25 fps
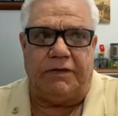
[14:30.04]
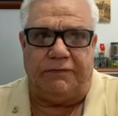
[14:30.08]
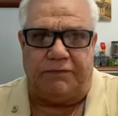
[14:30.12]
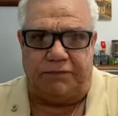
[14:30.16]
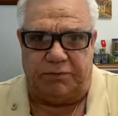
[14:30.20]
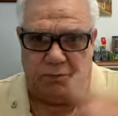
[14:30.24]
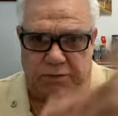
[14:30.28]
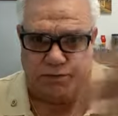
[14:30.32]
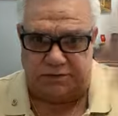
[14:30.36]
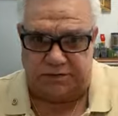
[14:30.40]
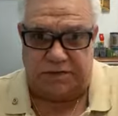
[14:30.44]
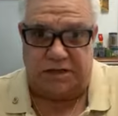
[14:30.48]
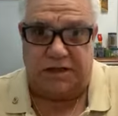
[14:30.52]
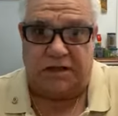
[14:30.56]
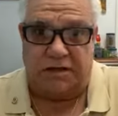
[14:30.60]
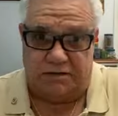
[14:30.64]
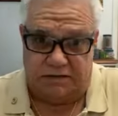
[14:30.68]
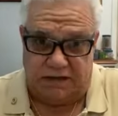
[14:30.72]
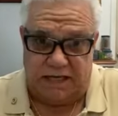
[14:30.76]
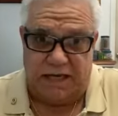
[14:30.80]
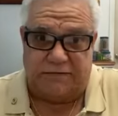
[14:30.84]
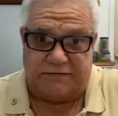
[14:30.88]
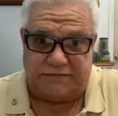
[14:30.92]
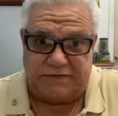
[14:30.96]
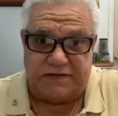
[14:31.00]
if it was the
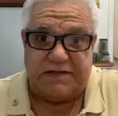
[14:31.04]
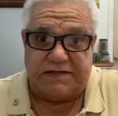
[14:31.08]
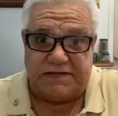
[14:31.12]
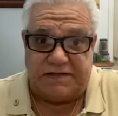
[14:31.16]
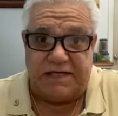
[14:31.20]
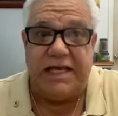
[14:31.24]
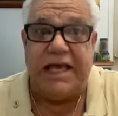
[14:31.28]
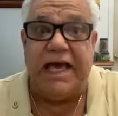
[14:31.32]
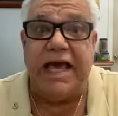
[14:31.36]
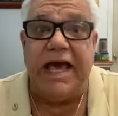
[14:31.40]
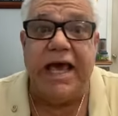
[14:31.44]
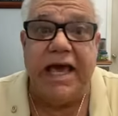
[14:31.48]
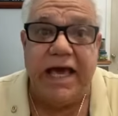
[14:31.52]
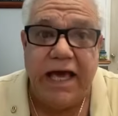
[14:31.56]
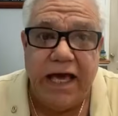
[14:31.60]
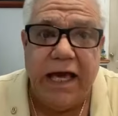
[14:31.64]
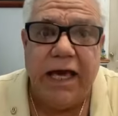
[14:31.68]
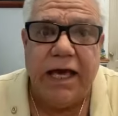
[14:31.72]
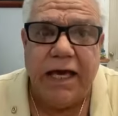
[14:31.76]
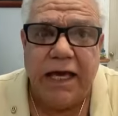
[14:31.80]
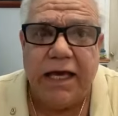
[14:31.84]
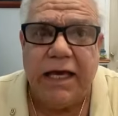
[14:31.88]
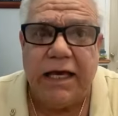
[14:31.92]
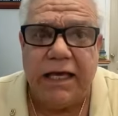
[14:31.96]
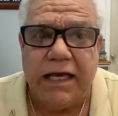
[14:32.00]
FCCA,
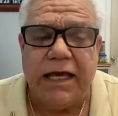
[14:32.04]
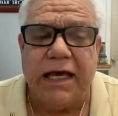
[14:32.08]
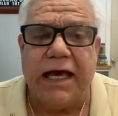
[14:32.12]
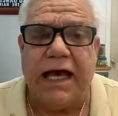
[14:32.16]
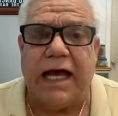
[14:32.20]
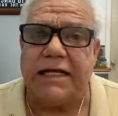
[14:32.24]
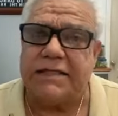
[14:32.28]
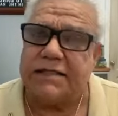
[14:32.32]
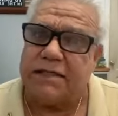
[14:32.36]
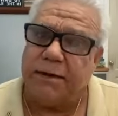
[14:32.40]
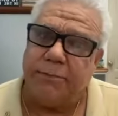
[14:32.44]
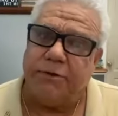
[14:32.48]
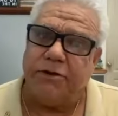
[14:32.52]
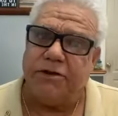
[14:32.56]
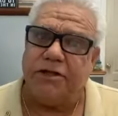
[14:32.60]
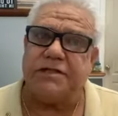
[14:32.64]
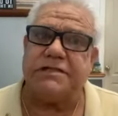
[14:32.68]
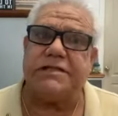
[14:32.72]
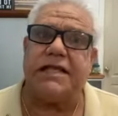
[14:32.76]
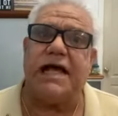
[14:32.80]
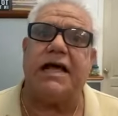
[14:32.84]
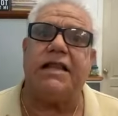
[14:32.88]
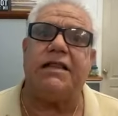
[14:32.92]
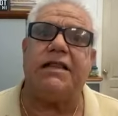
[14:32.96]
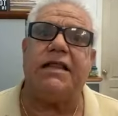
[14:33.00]
as I'm
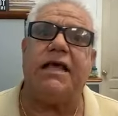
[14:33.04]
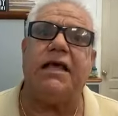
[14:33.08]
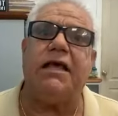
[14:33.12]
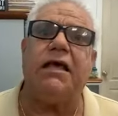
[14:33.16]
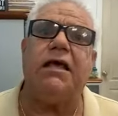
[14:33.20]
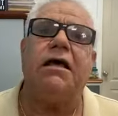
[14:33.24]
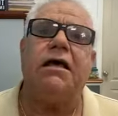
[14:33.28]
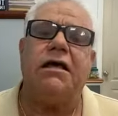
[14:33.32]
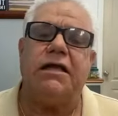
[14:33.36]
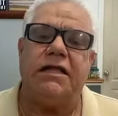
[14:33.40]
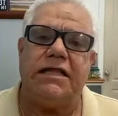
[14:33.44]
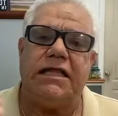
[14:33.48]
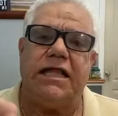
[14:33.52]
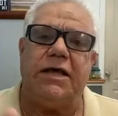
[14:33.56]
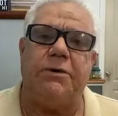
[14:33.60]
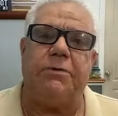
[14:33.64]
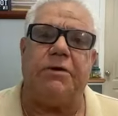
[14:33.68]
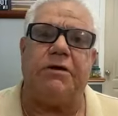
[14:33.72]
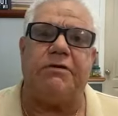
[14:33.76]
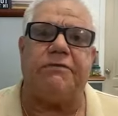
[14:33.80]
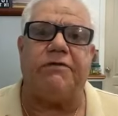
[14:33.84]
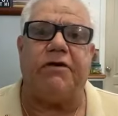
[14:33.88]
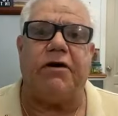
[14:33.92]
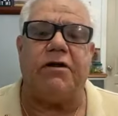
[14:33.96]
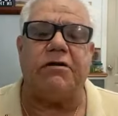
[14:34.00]
understanding, they
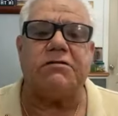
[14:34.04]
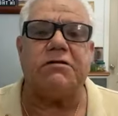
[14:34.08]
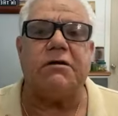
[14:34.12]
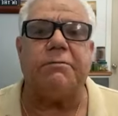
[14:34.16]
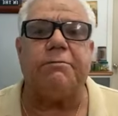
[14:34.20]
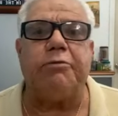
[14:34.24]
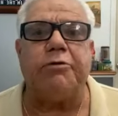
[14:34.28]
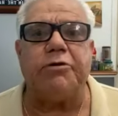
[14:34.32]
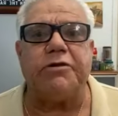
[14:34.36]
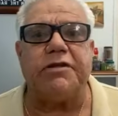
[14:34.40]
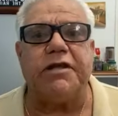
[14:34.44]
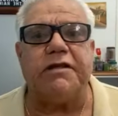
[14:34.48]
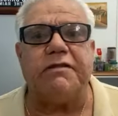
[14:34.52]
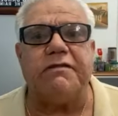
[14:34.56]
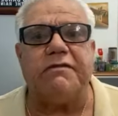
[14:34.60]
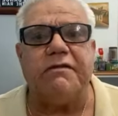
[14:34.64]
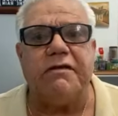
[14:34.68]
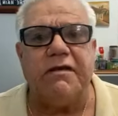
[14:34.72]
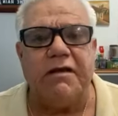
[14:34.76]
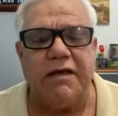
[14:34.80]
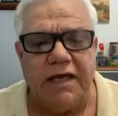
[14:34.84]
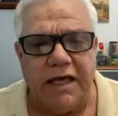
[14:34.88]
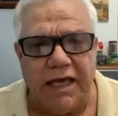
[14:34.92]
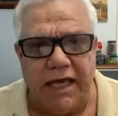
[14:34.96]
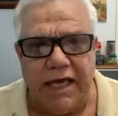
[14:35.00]
would have also put it
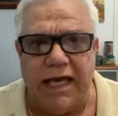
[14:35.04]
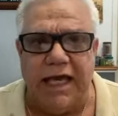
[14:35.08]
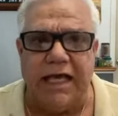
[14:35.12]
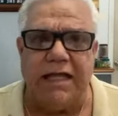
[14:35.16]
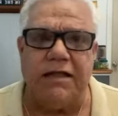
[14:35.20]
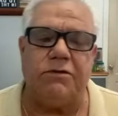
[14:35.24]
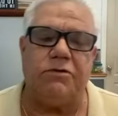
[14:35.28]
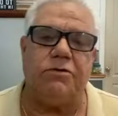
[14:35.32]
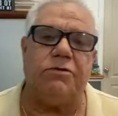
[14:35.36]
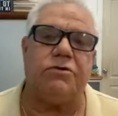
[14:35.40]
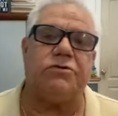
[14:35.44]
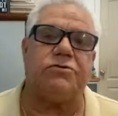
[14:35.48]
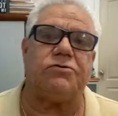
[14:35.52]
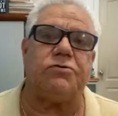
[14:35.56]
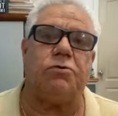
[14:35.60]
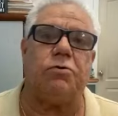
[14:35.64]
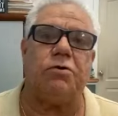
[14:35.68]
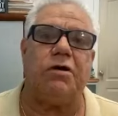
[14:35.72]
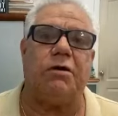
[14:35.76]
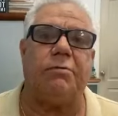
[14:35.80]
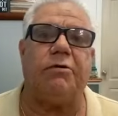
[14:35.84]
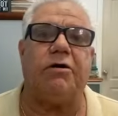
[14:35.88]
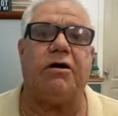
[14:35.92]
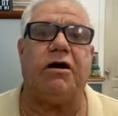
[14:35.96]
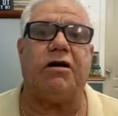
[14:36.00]
into the
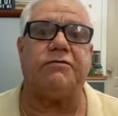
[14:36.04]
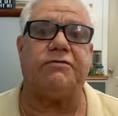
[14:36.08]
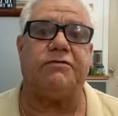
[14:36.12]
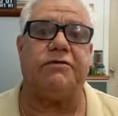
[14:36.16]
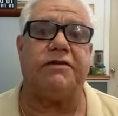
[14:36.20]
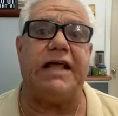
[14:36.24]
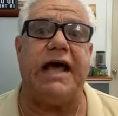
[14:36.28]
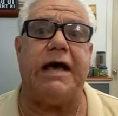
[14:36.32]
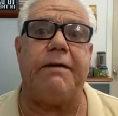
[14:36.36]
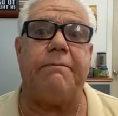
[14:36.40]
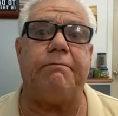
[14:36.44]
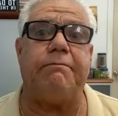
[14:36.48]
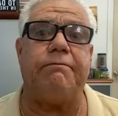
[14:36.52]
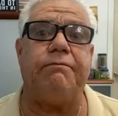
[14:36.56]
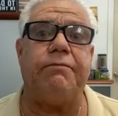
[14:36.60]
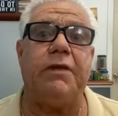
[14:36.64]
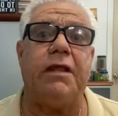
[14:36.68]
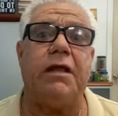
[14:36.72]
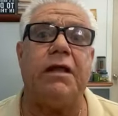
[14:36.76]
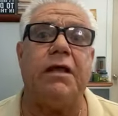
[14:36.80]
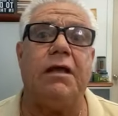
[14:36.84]
solar because for them,